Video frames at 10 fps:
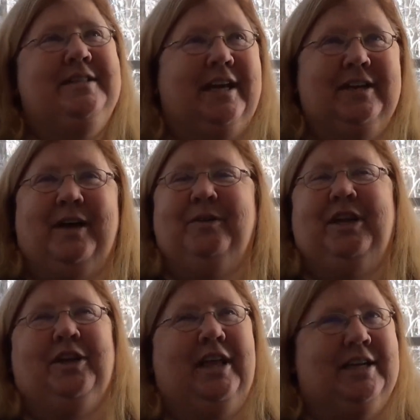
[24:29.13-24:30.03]
techno, uh,
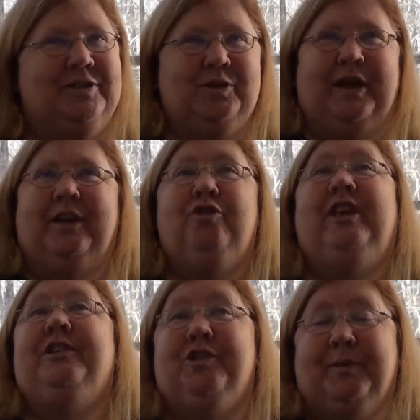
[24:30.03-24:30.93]
you know, class tra-
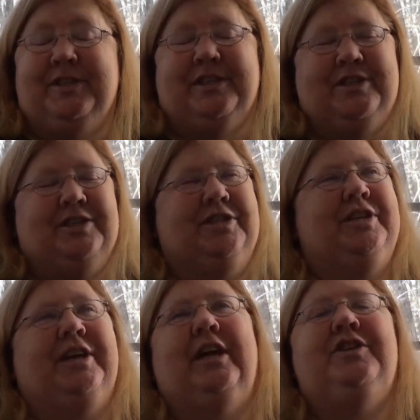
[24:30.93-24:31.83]
teacher resistance to
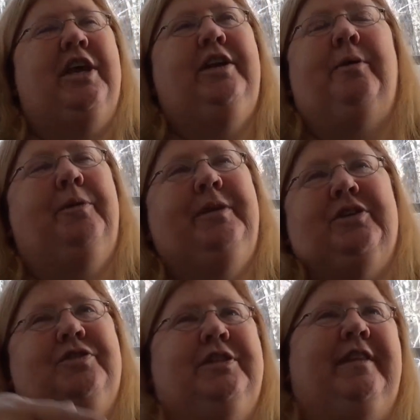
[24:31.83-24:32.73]
technology. Jane, nobody would be
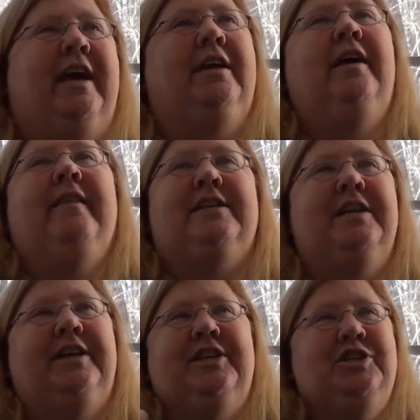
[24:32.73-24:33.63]
interested in that. That's
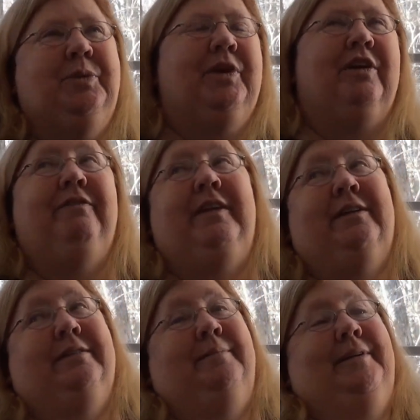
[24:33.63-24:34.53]
not an issue in our
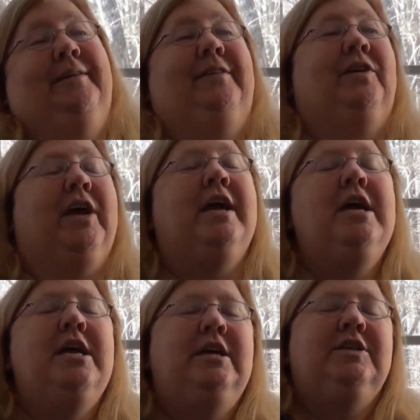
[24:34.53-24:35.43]
field. I'm like, well, okay.
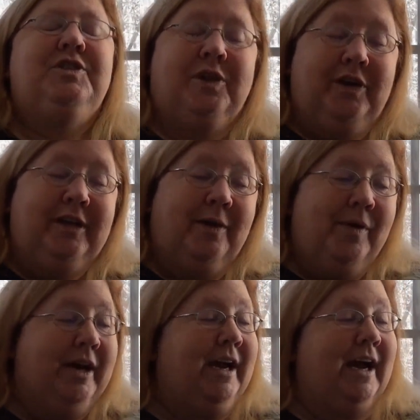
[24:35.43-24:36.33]
Mm-hmm. So you know
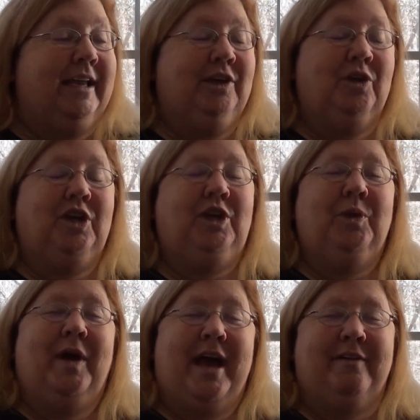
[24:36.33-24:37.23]
what, guy, you
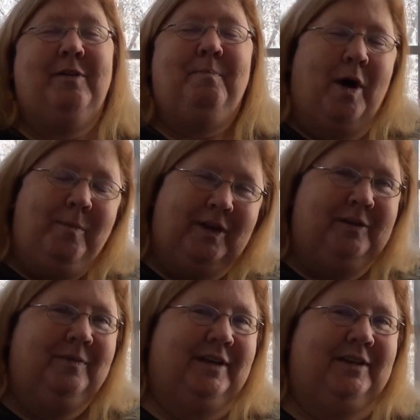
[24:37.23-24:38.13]
you have a
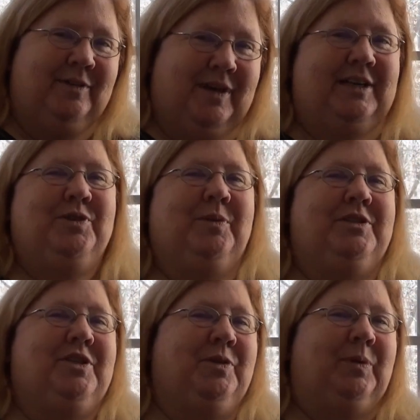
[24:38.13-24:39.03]
moment in
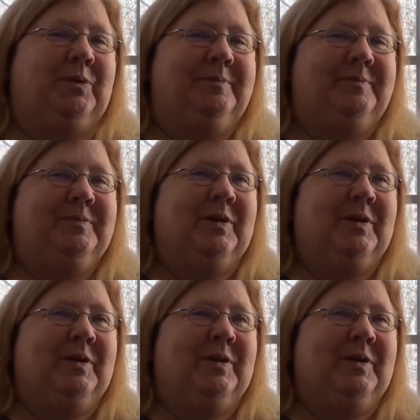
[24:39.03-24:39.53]
graduate school